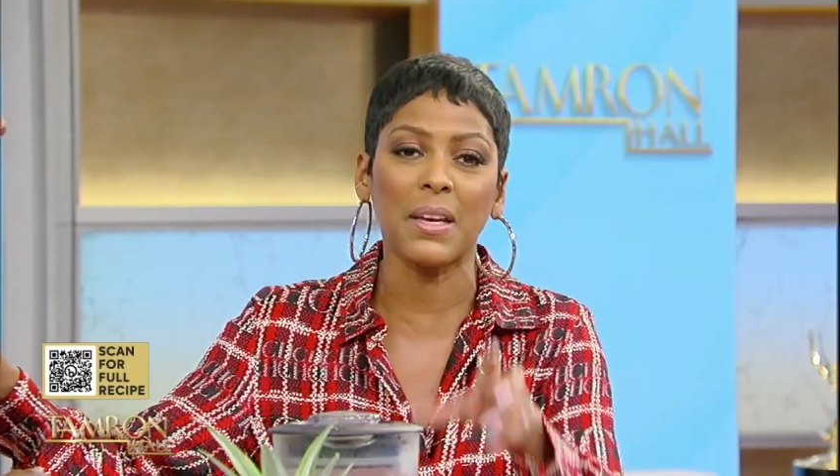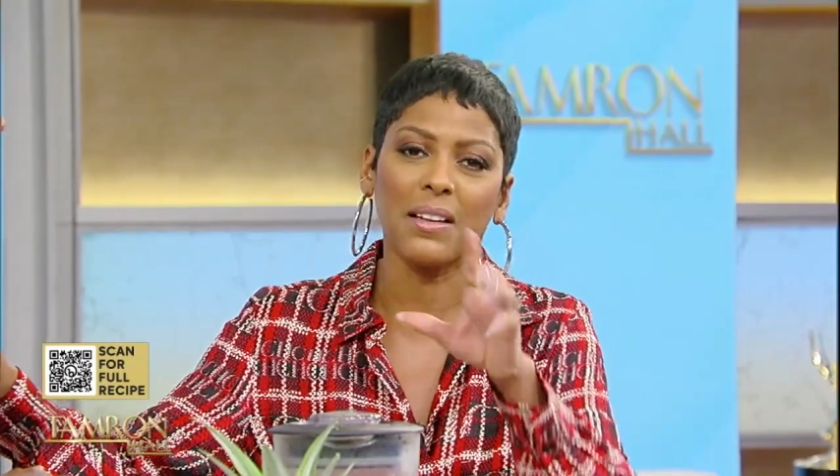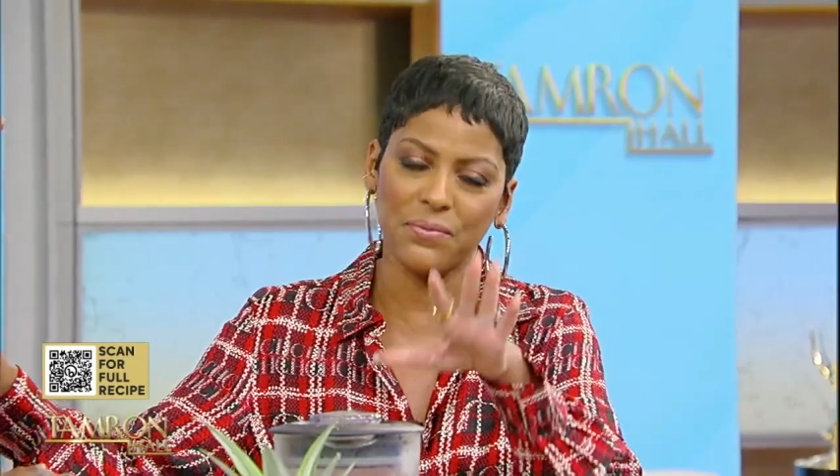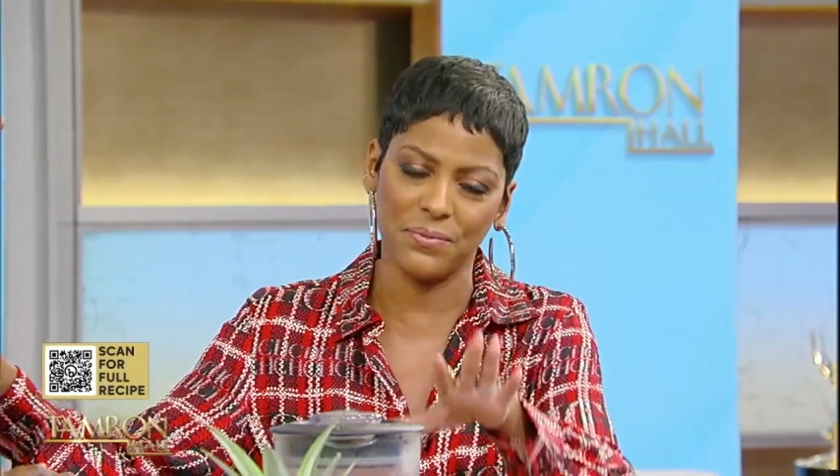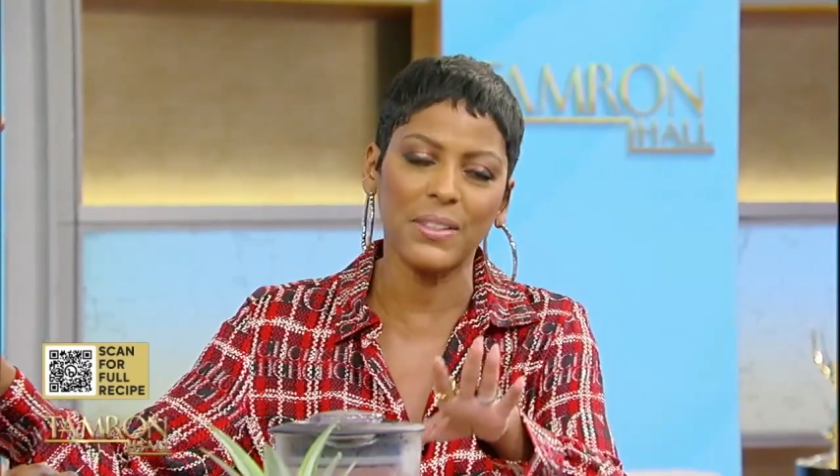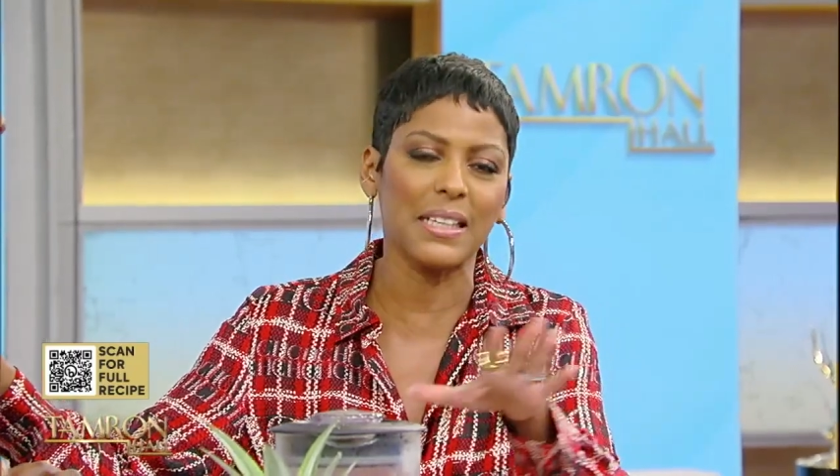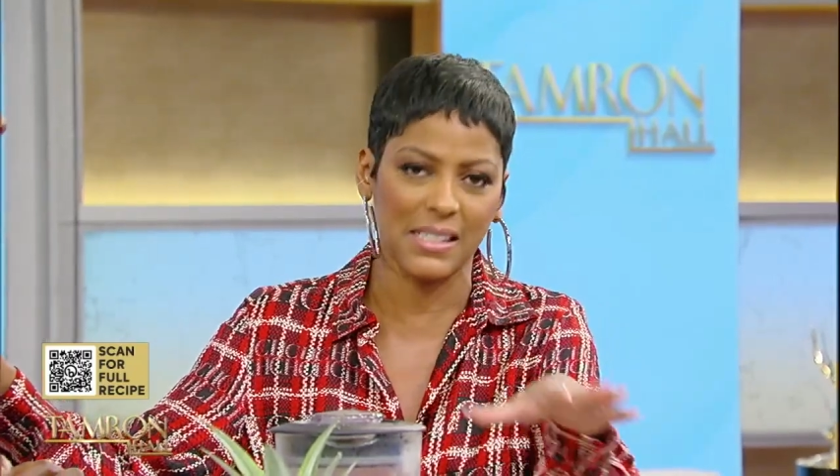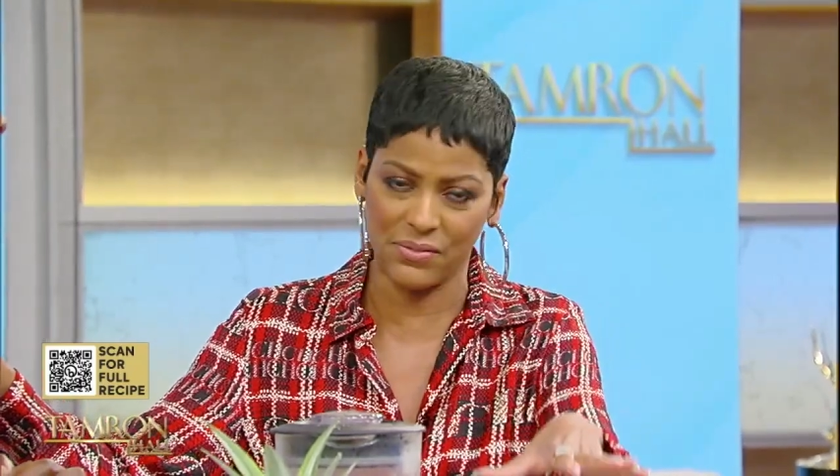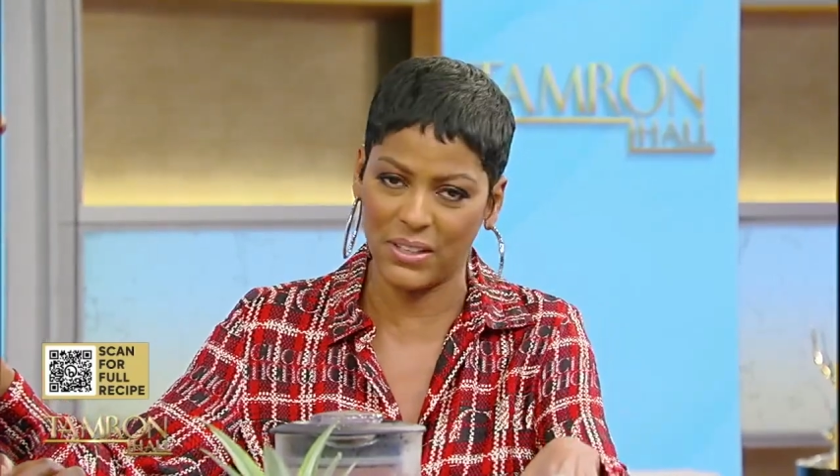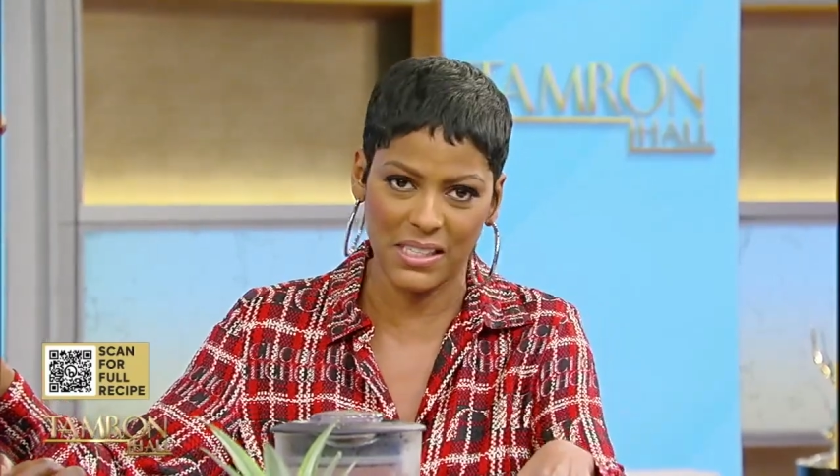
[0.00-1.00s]
and it
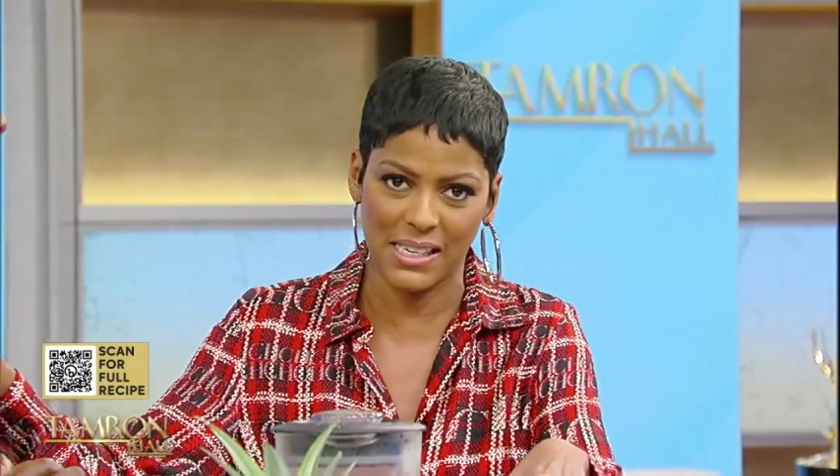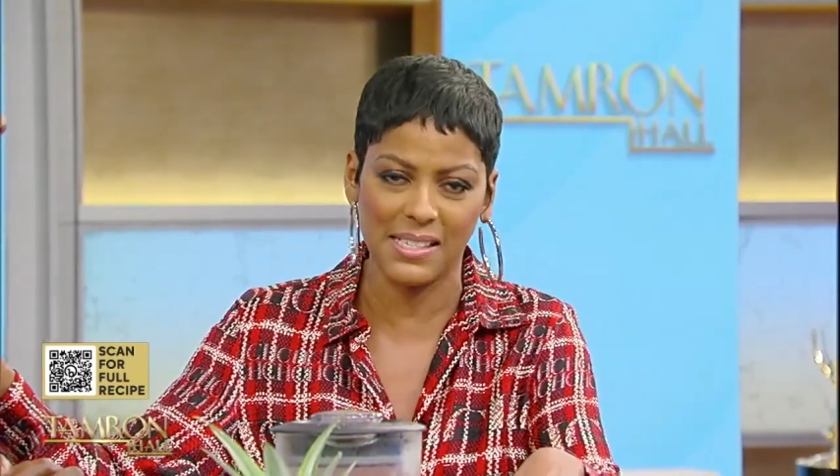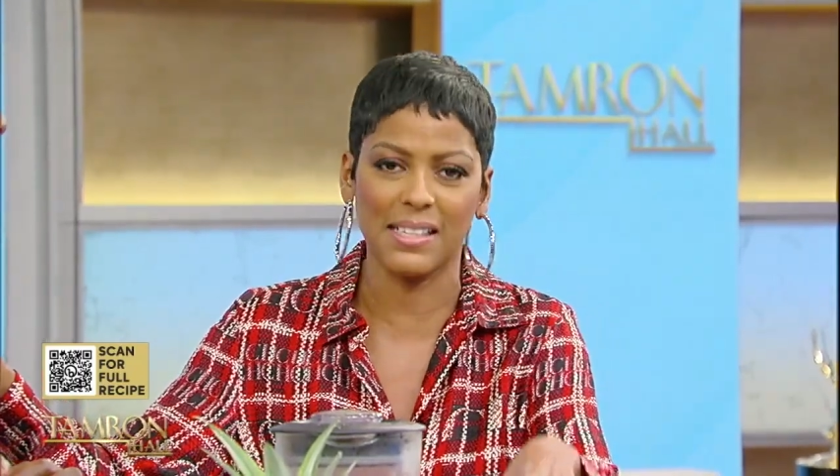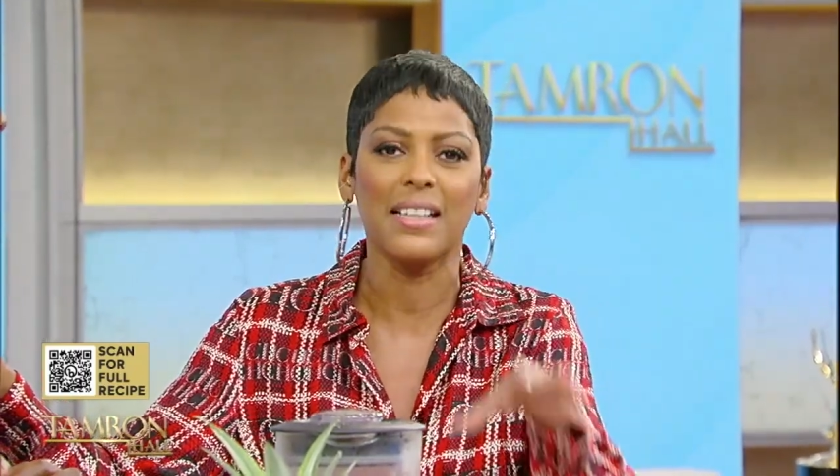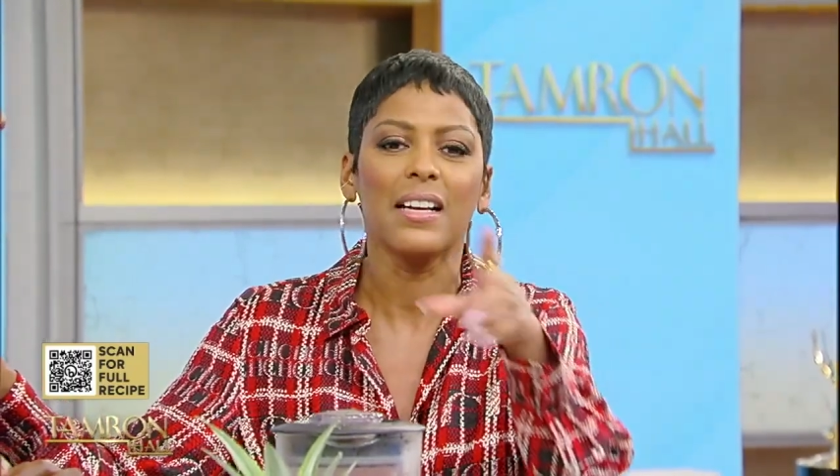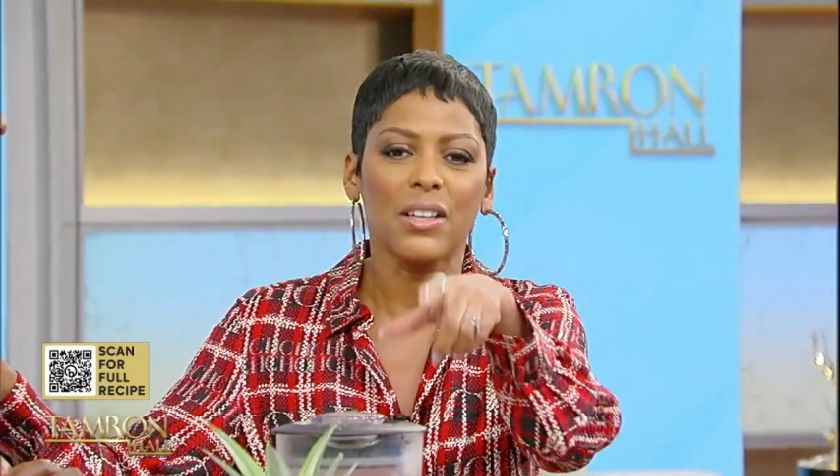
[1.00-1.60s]
is very tasty.